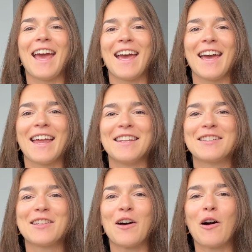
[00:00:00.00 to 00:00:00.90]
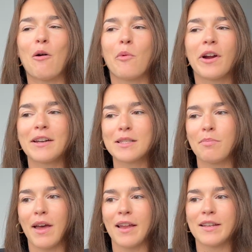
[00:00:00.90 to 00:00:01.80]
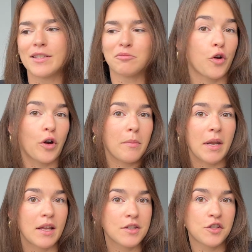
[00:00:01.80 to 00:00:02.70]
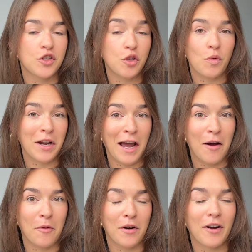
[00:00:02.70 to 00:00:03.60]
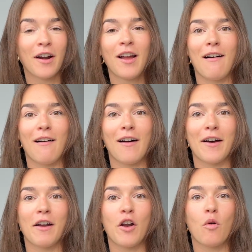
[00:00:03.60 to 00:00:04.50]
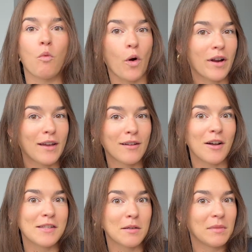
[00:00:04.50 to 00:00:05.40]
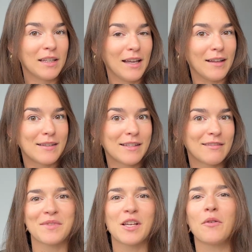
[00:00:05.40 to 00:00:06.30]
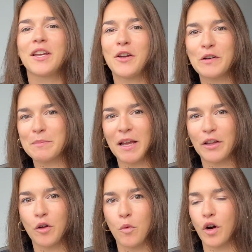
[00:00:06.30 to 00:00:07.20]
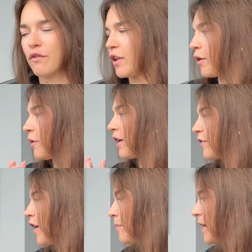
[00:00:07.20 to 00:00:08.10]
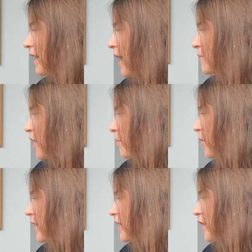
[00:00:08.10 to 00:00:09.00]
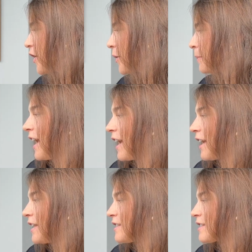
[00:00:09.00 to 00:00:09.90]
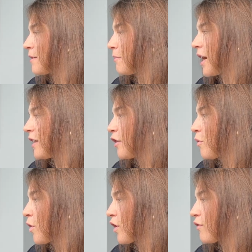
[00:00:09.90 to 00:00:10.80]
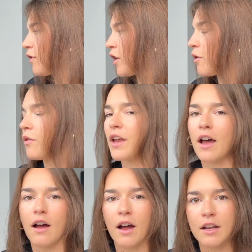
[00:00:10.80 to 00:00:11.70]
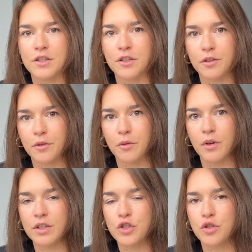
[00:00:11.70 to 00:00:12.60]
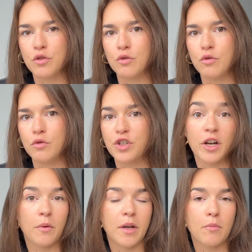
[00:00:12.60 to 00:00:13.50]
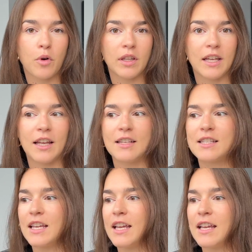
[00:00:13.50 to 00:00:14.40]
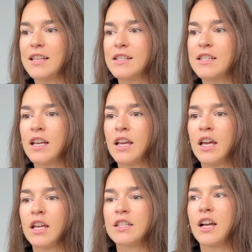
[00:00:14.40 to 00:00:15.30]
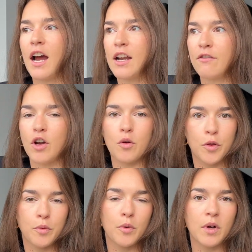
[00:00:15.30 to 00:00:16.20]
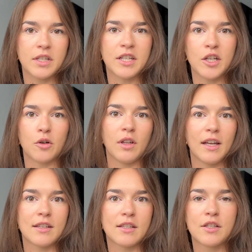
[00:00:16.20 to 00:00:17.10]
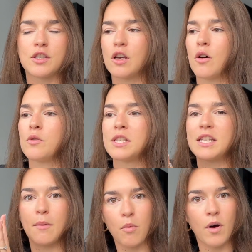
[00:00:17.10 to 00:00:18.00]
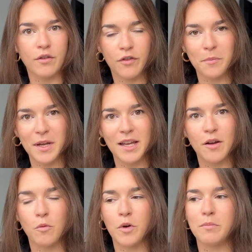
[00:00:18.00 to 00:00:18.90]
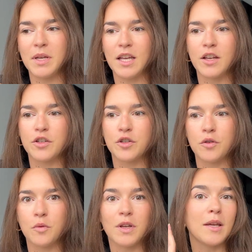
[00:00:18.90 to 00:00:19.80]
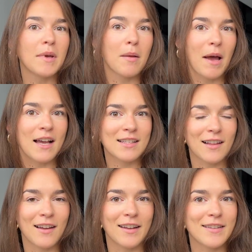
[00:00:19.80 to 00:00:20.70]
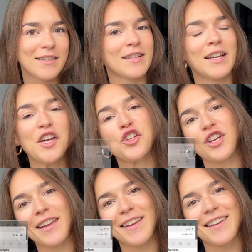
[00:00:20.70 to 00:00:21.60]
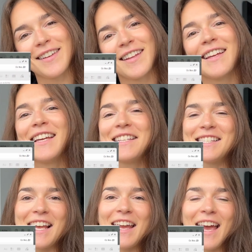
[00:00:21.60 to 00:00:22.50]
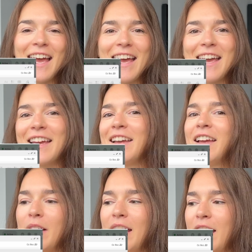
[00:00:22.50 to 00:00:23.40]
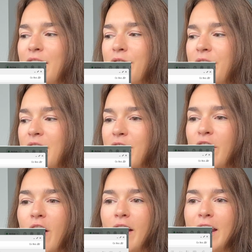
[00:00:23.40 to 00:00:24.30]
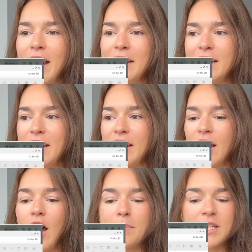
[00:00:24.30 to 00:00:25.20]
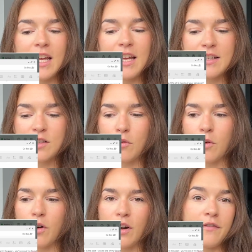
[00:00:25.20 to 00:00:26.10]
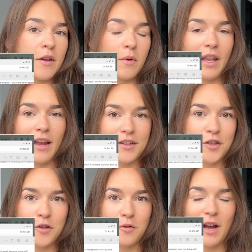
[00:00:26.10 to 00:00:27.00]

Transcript: And so we're gonna spend 30 minutes to an hour on working on some leads. So here's my little workflow. I've got my laptop right here, and my little workflow that I do to generate more leads is to kind of go through a tier list. So step 1 for me would be to email past clients, check in, say hey, if they've got any updates or if they would like to